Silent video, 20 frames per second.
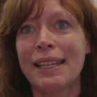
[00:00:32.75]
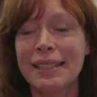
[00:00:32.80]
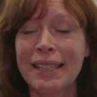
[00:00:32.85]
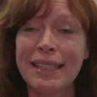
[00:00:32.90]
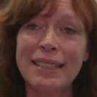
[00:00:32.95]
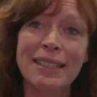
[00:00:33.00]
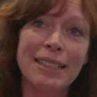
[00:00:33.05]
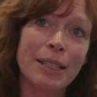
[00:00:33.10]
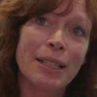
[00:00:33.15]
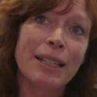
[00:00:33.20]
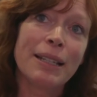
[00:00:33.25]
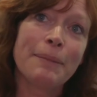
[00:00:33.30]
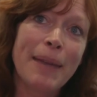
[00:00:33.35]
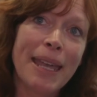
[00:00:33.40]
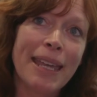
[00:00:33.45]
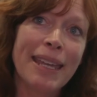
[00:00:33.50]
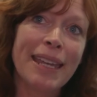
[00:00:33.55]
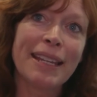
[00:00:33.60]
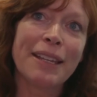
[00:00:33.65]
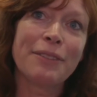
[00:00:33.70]
Since the
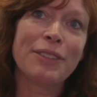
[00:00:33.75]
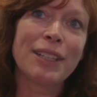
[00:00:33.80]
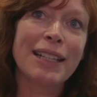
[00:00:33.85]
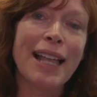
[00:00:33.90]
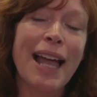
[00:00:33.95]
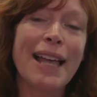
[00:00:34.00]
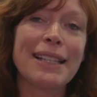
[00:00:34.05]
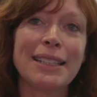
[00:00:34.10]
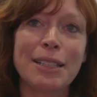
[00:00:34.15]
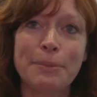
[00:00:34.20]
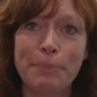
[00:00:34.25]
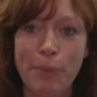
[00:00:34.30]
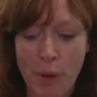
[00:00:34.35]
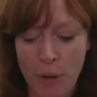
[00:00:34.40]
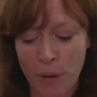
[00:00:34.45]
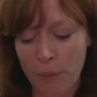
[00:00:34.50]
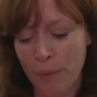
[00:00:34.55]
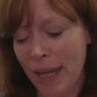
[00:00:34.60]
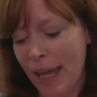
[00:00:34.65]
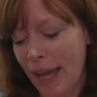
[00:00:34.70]
making of the classic
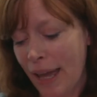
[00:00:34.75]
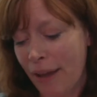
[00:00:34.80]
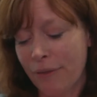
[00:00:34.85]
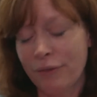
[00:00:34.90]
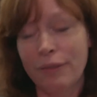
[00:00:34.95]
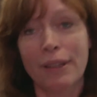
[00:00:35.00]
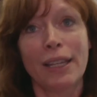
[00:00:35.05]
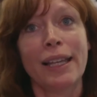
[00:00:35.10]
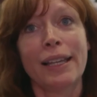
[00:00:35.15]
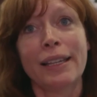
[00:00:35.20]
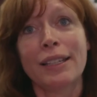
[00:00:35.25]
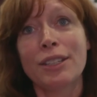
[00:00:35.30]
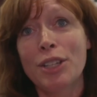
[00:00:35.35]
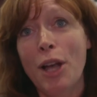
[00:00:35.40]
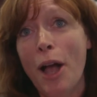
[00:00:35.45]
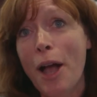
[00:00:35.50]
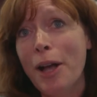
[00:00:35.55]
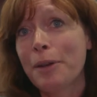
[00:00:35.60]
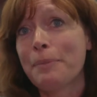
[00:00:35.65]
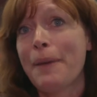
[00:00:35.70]
pole, we have
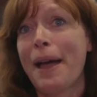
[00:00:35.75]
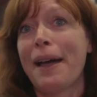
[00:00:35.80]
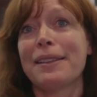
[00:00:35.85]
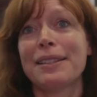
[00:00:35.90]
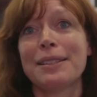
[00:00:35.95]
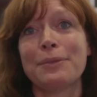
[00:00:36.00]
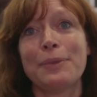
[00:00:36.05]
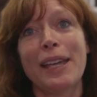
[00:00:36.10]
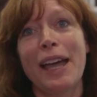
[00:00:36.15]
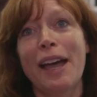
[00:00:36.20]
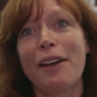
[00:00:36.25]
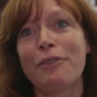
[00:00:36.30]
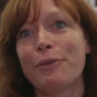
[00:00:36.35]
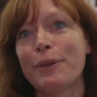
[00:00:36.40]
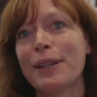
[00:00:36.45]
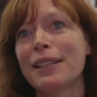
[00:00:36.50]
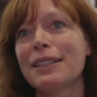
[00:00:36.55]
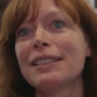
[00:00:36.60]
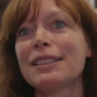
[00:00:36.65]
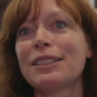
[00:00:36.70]
shock mounts, we have
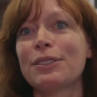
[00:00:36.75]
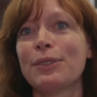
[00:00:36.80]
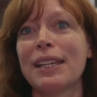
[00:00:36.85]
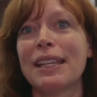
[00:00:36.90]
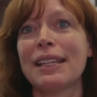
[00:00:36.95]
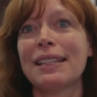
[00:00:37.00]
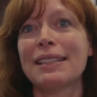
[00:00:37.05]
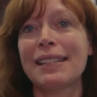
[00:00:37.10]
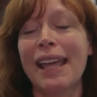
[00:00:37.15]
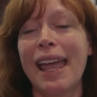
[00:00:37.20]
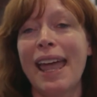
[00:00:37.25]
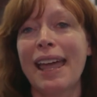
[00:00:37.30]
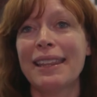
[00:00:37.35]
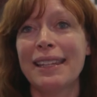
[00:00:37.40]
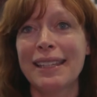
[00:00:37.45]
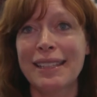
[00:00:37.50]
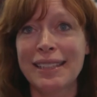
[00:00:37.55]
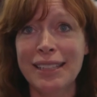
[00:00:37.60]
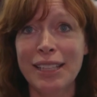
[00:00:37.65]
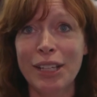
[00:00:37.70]
windscreens,
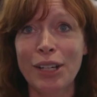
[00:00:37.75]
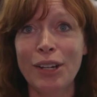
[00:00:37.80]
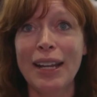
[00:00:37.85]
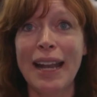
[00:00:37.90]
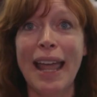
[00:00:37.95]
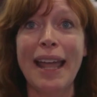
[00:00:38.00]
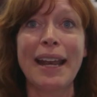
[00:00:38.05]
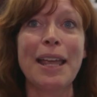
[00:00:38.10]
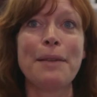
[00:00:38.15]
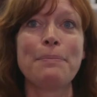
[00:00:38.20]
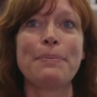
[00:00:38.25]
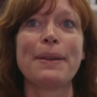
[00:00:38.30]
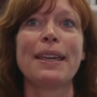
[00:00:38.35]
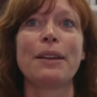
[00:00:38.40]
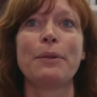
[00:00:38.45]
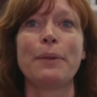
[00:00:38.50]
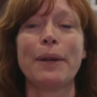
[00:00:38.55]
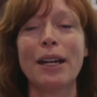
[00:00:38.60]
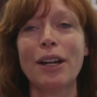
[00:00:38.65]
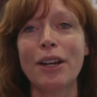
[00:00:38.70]
and this year at NAB,
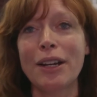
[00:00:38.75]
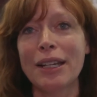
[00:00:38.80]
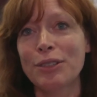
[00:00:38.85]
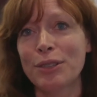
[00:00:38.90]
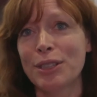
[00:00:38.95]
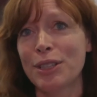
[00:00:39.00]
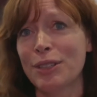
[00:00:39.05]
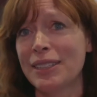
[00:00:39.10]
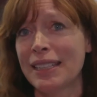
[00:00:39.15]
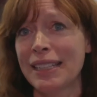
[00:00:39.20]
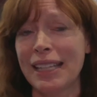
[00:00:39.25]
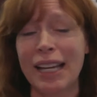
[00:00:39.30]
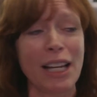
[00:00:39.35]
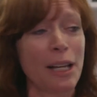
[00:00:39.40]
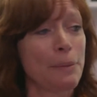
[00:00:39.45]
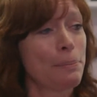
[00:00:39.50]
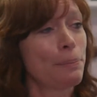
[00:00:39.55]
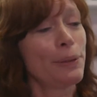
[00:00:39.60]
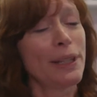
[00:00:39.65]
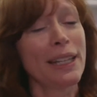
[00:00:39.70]
we are introducing
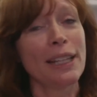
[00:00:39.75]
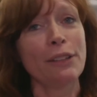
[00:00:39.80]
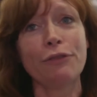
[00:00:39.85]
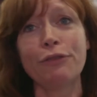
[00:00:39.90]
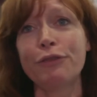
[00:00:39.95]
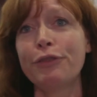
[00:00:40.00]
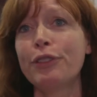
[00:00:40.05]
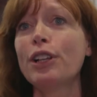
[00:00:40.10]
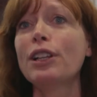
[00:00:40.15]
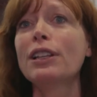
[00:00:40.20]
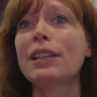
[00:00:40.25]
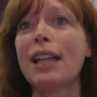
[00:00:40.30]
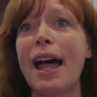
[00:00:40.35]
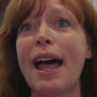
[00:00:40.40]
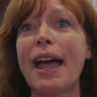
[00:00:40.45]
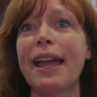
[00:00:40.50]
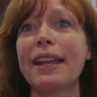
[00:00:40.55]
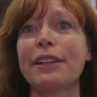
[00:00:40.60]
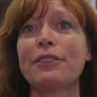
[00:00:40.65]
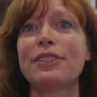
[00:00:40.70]
a complete full
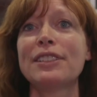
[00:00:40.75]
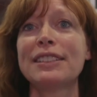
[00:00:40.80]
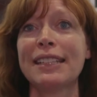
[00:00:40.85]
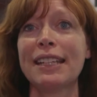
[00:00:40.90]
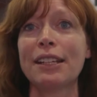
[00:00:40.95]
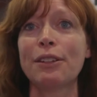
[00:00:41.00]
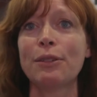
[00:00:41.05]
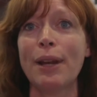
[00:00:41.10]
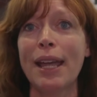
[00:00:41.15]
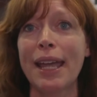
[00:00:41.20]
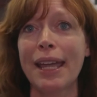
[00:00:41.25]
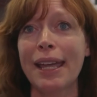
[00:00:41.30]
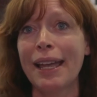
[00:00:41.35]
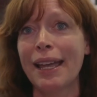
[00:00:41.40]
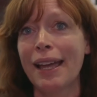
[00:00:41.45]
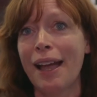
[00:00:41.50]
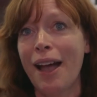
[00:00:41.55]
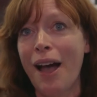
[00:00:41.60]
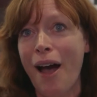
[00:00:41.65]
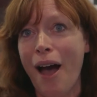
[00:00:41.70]
line of Stingray
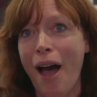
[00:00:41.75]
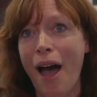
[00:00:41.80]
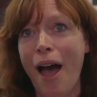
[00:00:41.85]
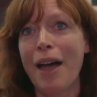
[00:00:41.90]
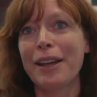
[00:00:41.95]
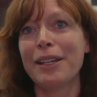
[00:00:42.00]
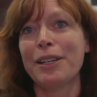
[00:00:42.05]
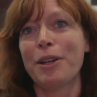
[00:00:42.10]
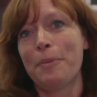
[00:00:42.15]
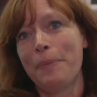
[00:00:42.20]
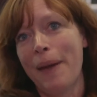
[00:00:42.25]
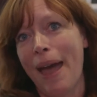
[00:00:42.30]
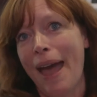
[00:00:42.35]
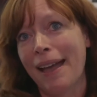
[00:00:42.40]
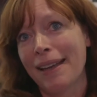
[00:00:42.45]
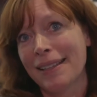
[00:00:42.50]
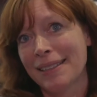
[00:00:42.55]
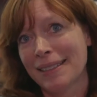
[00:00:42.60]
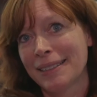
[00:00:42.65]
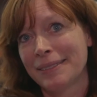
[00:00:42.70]
audio
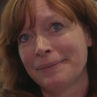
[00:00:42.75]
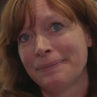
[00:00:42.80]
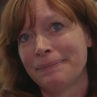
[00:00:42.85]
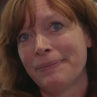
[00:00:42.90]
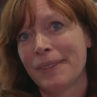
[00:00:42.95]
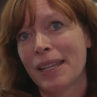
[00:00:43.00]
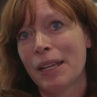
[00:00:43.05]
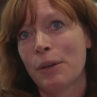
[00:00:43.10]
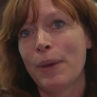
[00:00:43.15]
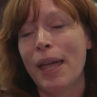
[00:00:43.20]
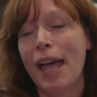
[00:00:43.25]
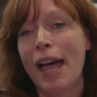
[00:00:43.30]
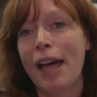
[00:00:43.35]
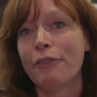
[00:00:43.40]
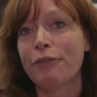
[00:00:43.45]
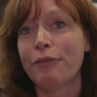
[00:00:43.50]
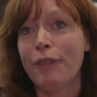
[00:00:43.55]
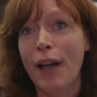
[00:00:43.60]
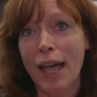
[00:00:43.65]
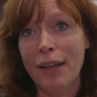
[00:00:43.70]
bags. We
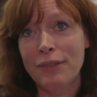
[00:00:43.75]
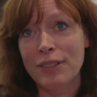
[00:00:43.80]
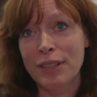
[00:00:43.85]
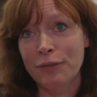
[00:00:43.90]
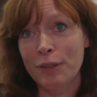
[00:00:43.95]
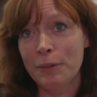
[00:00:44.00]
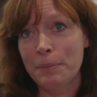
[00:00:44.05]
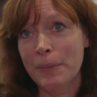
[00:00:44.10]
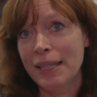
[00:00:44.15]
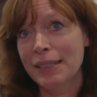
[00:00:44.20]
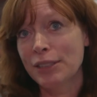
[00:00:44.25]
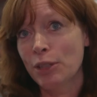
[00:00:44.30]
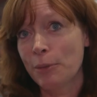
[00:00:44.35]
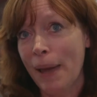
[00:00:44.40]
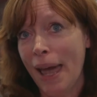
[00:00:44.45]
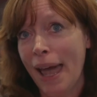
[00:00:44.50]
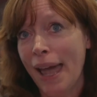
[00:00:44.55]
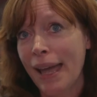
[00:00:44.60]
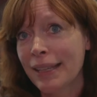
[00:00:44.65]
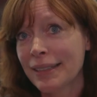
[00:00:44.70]
have 5 different mixer
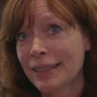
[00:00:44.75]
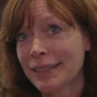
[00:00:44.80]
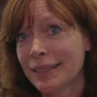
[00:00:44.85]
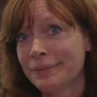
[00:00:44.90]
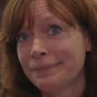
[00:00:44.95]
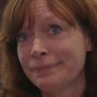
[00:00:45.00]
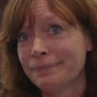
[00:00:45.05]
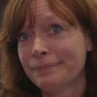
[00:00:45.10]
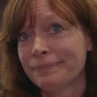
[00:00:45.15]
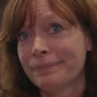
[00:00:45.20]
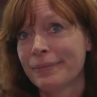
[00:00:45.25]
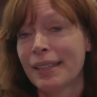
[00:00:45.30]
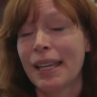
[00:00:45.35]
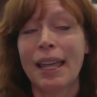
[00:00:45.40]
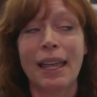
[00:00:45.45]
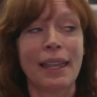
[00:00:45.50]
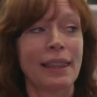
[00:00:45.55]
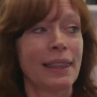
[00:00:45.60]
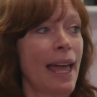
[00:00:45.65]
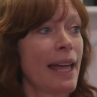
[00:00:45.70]
bags
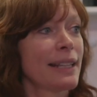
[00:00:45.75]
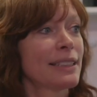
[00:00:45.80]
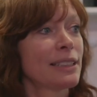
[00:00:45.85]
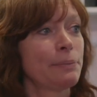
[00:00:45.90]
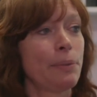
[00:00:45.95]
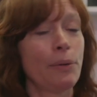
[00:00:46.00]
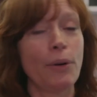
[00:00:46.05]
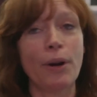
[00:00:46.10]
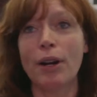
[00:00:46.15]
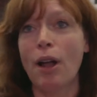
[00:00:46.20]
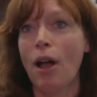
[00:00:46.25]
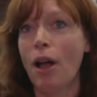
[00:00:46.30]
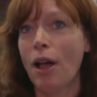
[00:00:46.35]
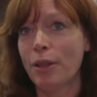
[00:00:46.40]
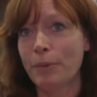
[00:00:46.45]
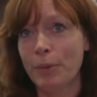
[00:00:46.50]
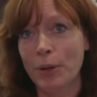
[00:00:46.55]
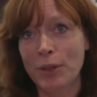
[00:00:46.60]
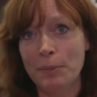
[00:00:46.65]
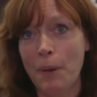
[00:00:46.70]
that support
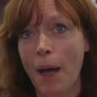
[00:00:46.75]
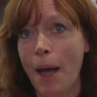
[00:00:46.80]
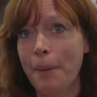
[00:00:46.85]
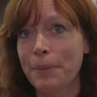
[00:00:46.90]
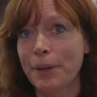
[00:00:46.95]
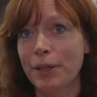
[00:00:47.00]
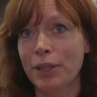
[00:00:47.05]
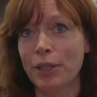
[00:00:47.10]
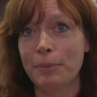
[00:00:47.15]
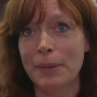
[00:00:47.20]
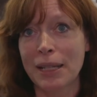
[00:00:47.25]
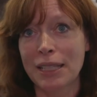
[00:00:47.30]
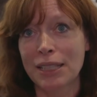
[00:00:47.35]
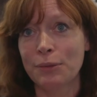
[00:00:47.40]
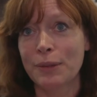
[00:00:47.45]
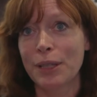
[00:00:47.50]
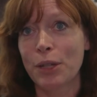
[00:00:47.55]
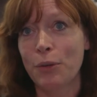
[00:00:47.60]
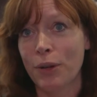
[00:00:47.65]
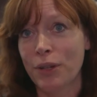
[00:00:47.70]
all the most popular
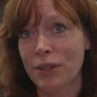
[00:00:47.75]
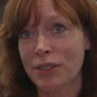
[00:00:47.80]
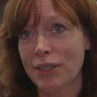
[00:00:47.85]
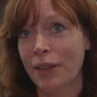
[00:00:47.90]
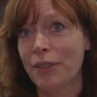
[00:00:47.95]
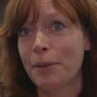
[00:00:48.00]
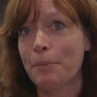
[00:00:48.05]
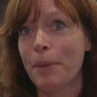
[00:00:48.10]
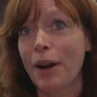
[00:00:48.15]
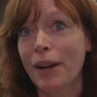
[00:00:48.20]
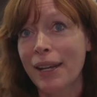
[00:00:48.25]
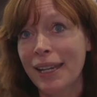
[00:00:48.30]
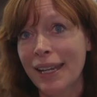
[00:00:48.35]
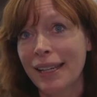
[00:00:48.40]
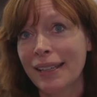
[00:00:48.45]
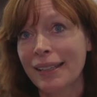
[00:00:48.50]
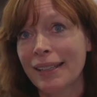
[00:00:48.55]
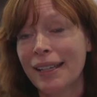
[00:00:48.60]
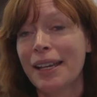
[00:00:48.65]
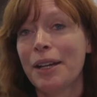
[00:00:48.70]
mixer recorders on the
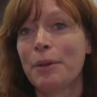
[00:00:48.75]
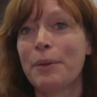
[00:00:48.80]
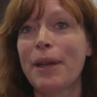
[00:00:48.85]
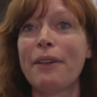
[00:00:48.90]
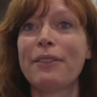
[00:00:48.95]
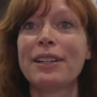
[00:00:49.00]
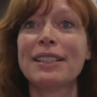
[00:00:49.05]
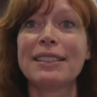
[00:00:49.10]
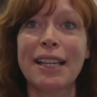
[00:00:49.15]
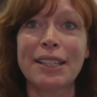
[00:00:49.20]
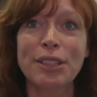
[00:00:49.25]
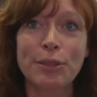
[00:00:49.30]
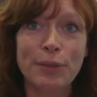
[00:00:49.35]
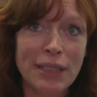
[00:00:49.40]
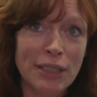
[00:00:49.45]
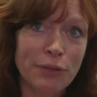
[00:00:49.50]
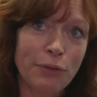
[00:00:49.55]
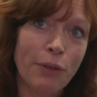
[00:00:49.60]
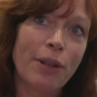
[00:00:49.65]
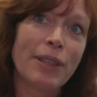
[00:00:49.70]
market. We have
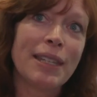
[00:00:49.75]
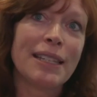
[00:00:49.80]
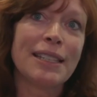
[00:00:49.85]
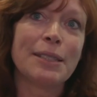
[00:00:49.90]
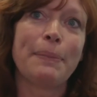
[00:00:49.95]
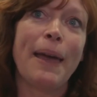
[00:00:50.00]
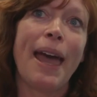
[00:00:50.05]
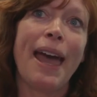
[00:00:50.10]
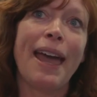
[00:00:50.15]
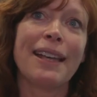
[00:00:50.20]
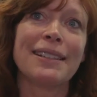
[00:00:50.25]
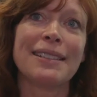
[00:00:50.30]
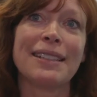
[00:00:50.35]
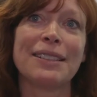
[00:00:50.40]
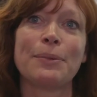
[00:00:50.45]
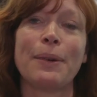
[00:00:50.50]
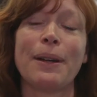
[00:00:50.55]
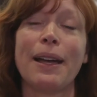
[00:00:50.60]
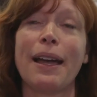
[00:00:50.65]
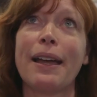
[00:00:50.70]
accessories for these bags,
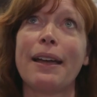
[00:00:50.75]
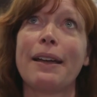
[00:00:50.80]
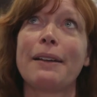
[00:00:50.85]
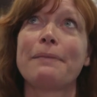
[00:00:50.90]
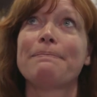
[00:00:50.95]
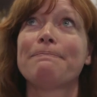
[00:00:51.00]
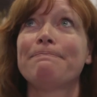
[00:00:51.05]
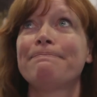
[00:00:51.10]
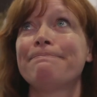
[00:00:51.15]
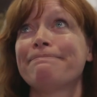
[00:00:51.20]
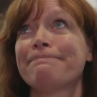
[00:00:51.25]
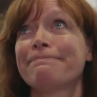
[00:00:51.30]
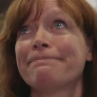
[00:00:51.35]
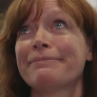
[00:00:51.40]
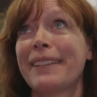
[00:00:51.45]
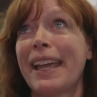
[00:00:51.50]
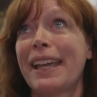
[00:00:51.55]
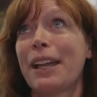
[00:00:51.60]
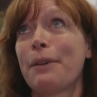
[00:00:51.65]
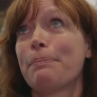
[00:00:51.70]

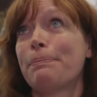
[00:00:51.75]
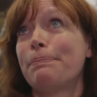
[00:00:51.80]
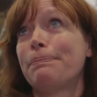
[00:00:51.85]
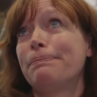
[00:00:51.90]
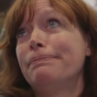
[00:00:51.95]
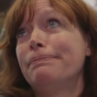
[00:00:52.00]
like a